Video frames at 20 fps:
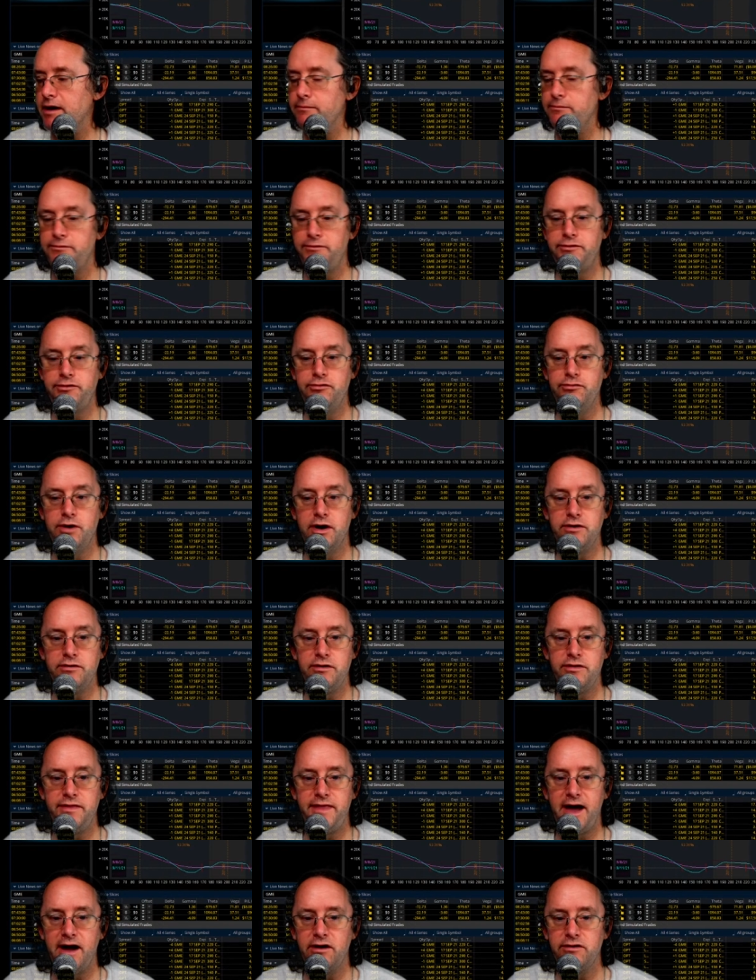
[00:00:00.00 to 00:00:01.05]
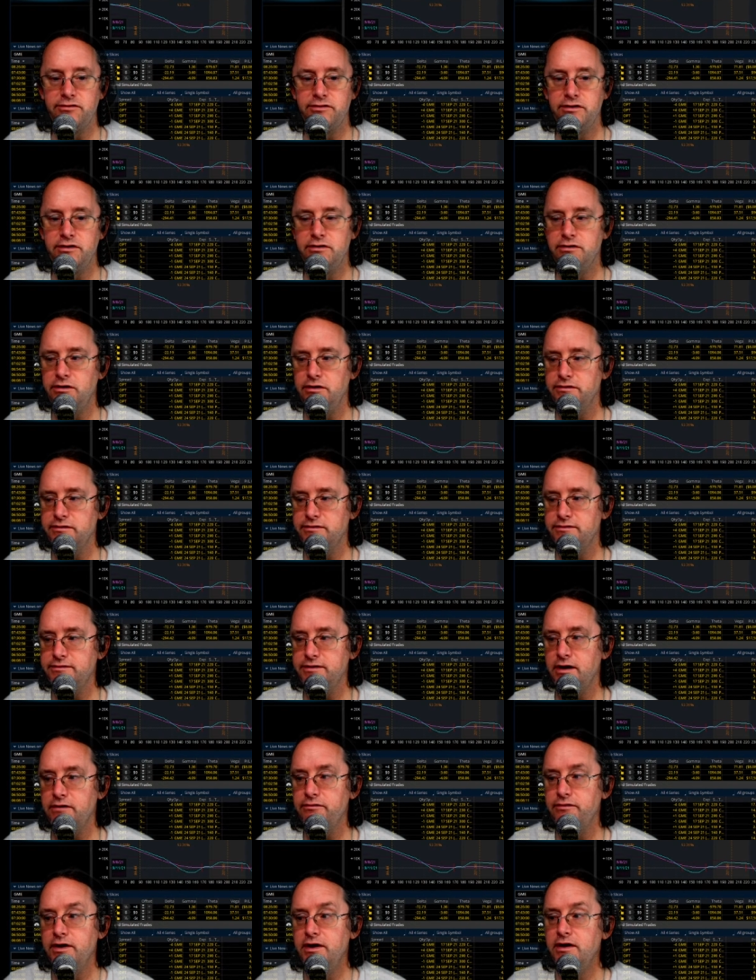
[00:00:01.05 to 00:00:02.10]
up 200,000 and all this
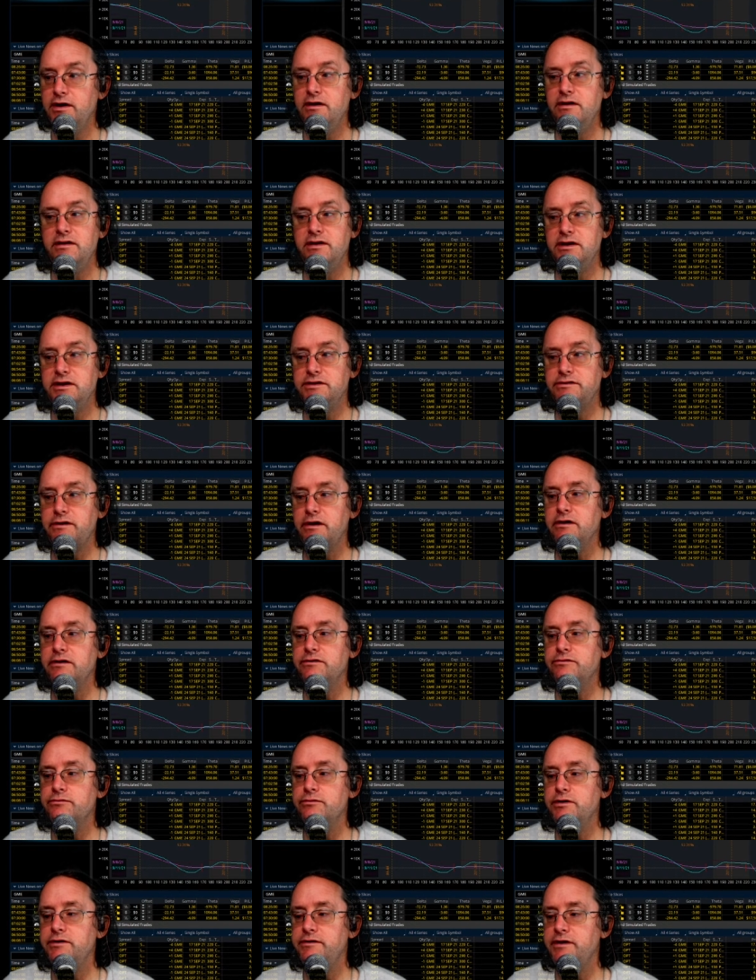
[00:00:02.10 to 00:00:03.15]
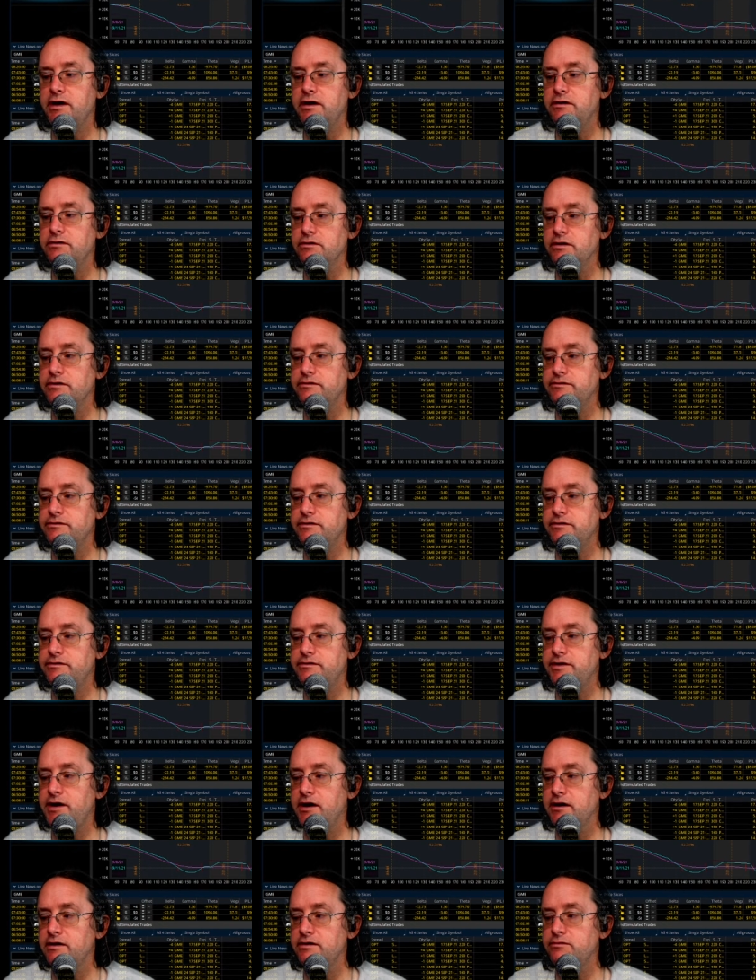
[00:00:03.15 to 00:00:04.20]
stuff is ridiculous. This
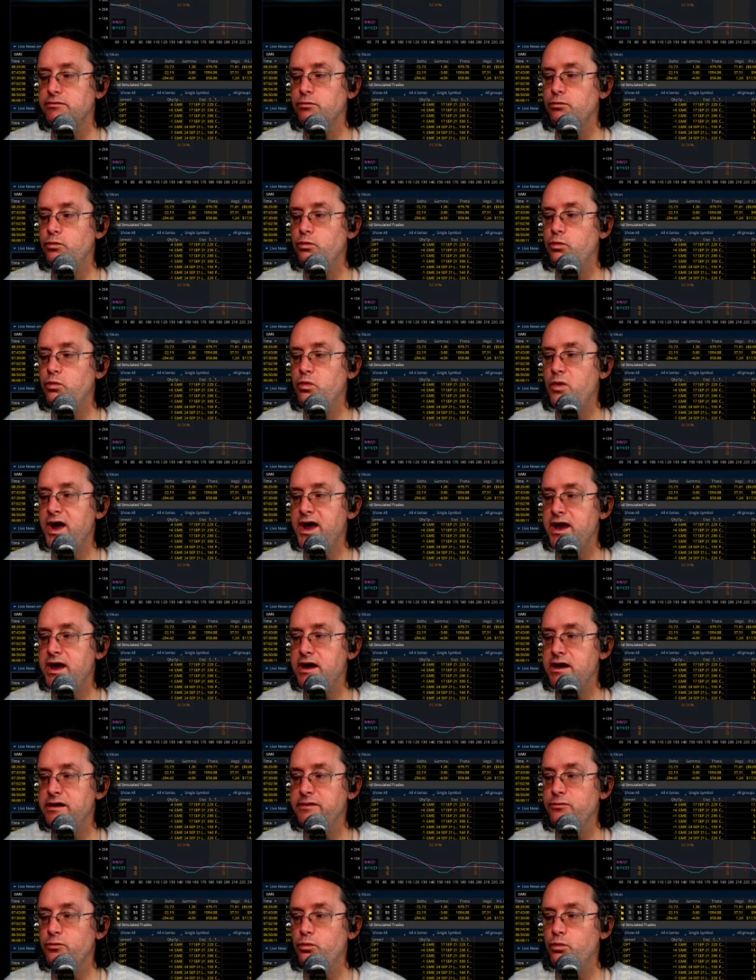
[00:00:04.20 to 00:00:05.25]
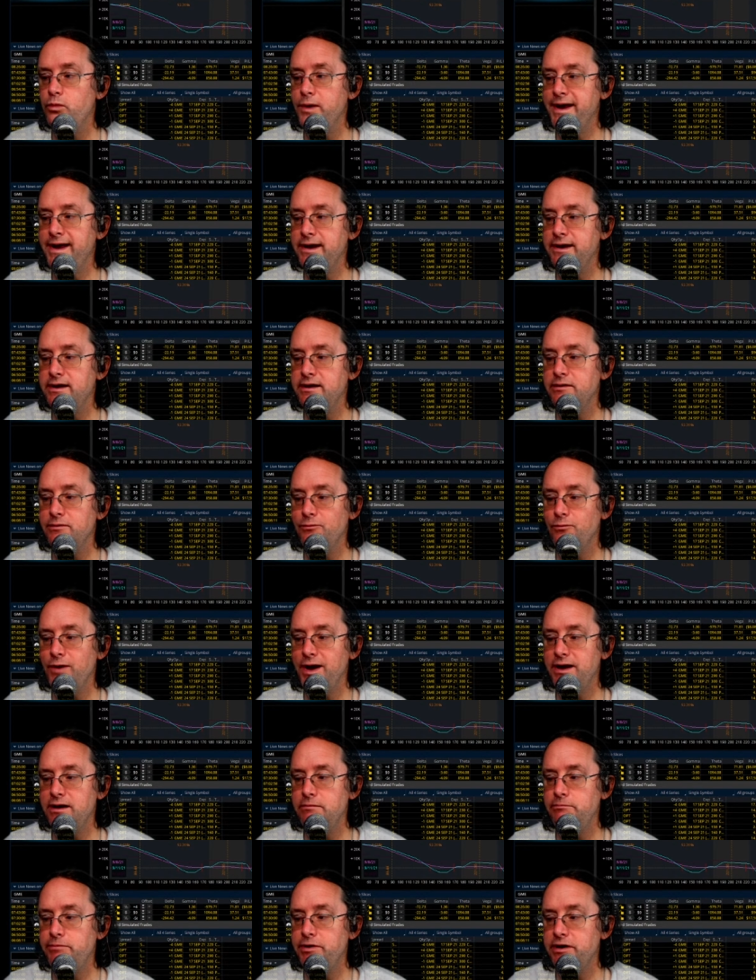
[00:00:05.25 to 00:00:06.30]
stock is way, way,
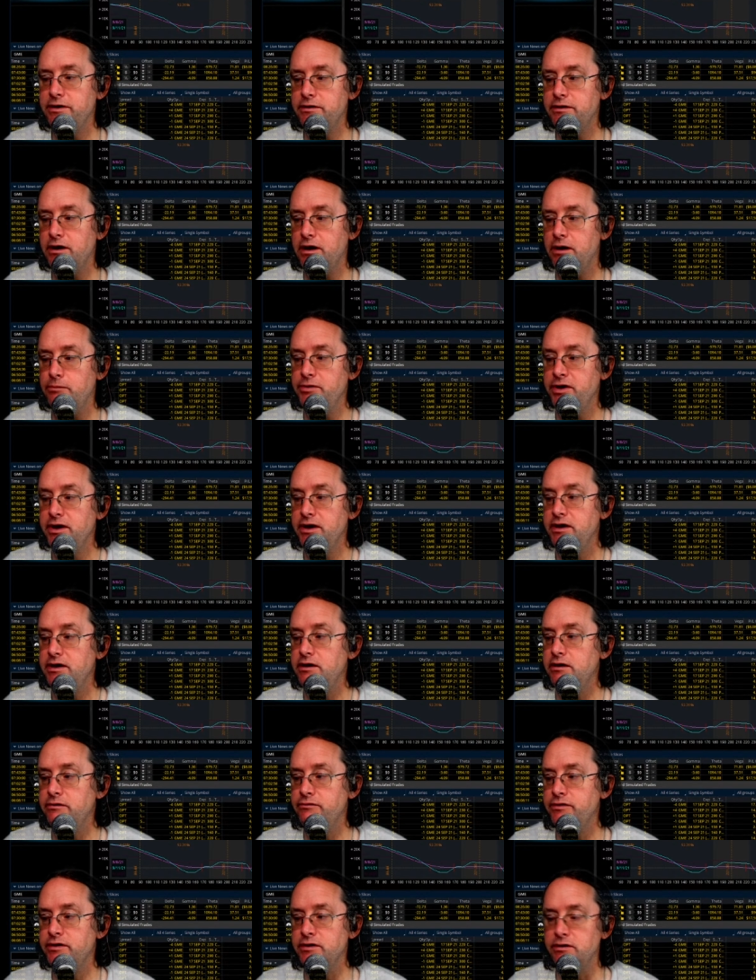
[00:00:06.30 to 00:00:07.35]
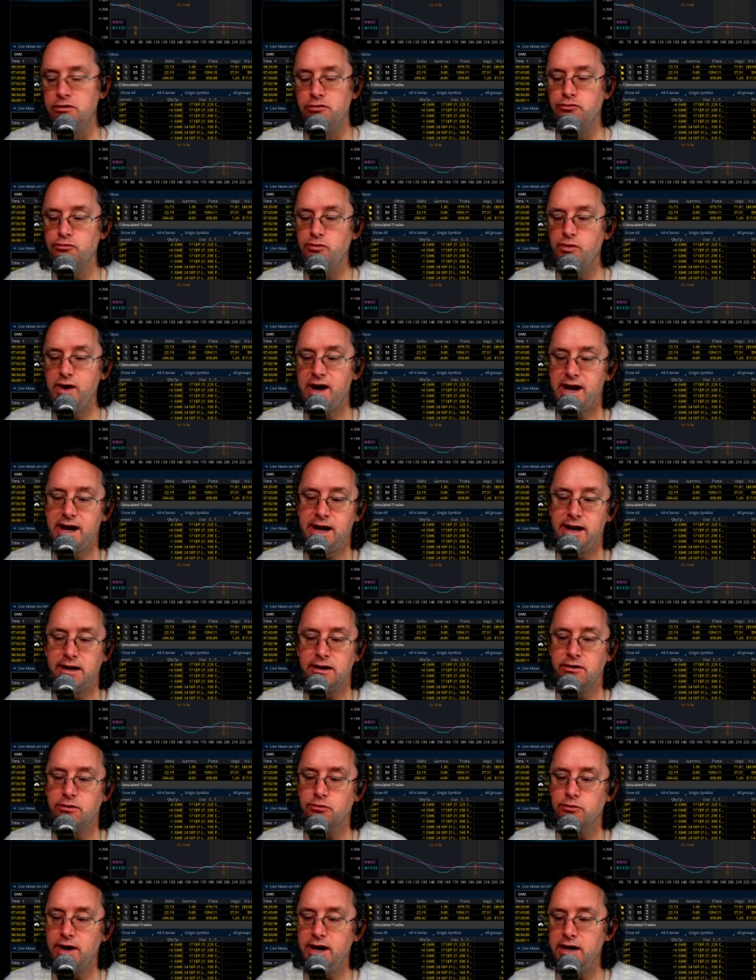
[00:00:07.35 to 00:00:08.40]
way bid up. Even great
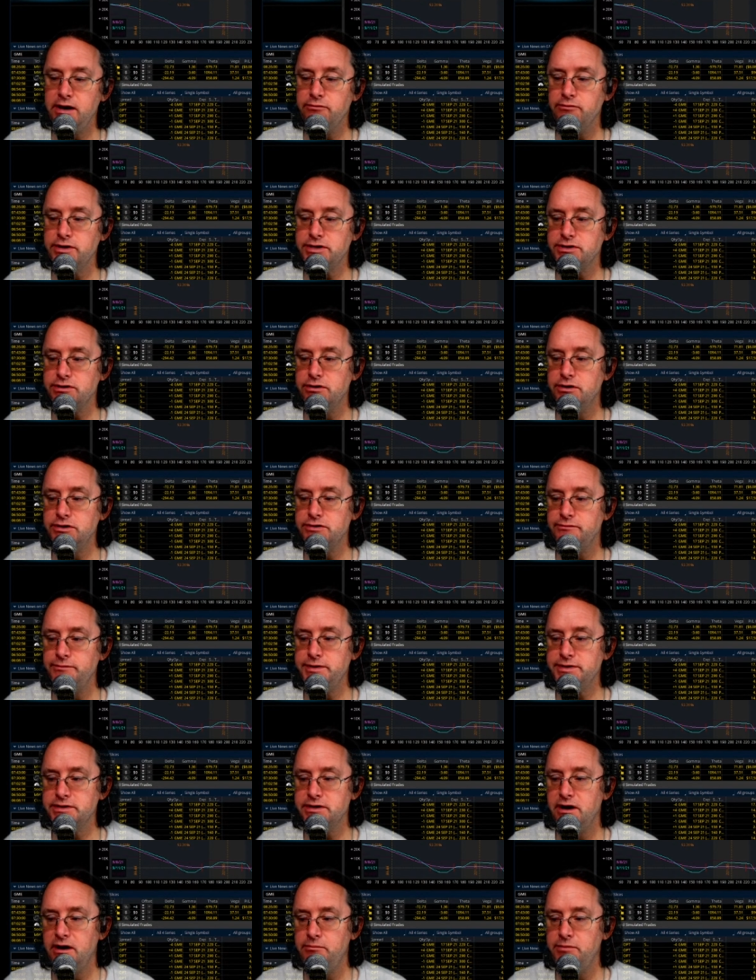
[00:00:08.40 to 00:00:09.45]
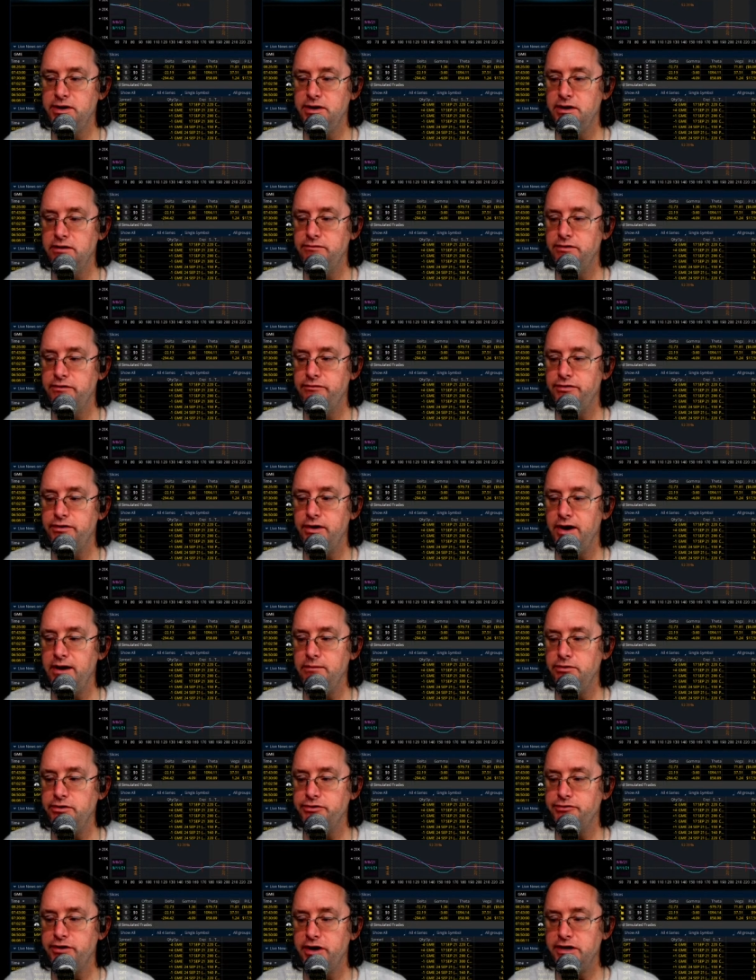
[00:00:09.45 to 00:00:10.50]
returns from this company, even if they're
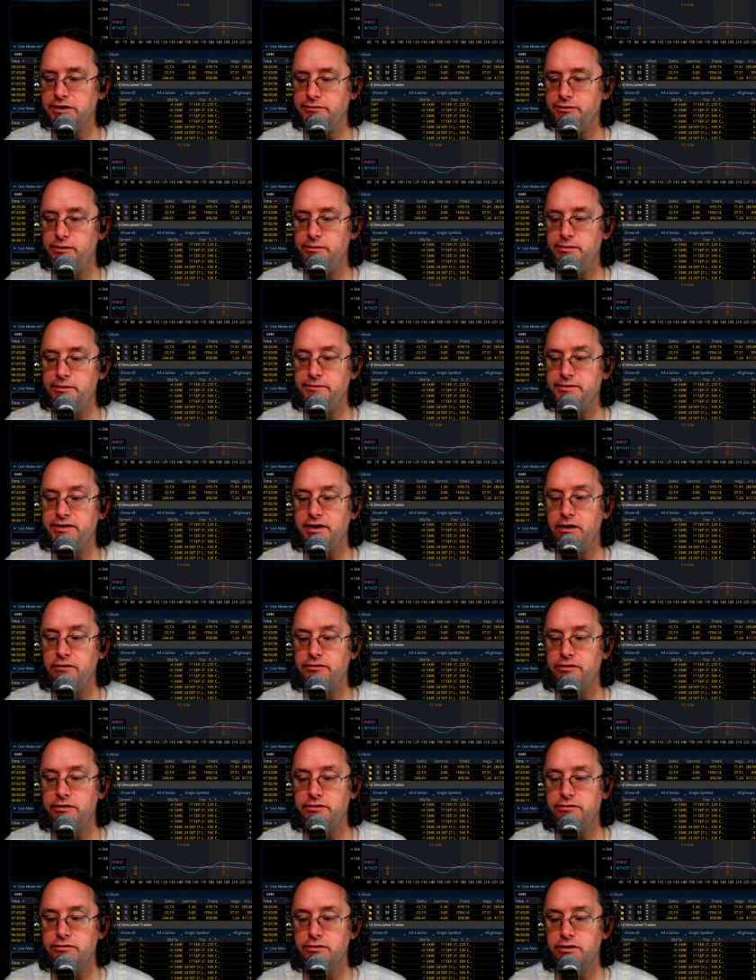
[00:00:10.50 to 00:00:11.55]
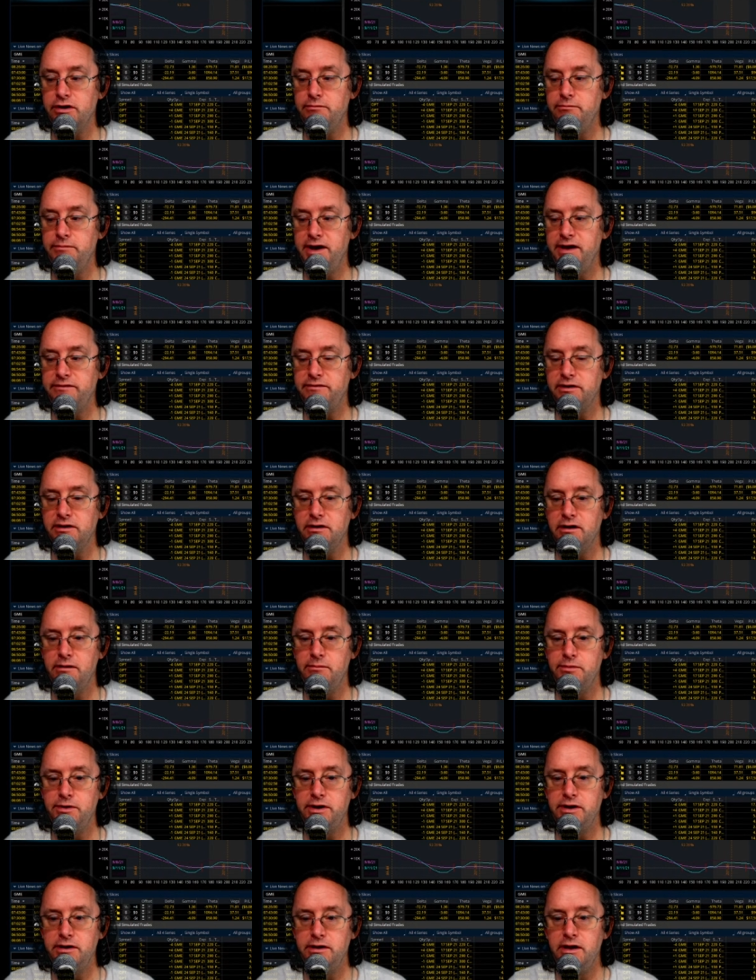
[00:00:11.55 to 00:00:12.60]
able to transform themselves into an amazing
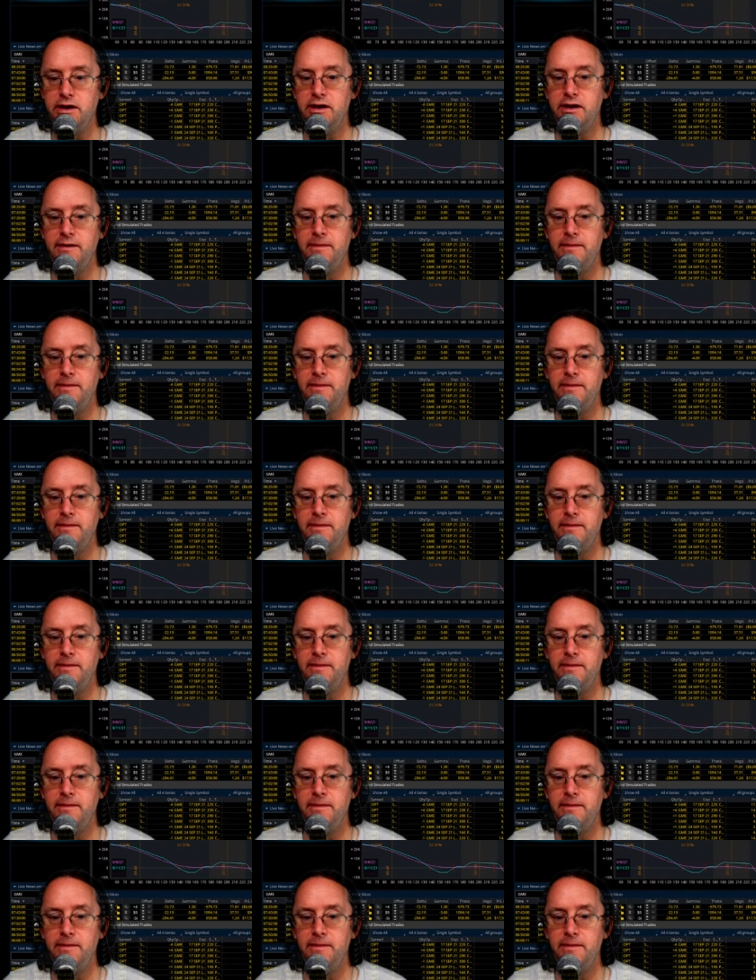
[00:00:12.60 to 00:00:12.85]
company,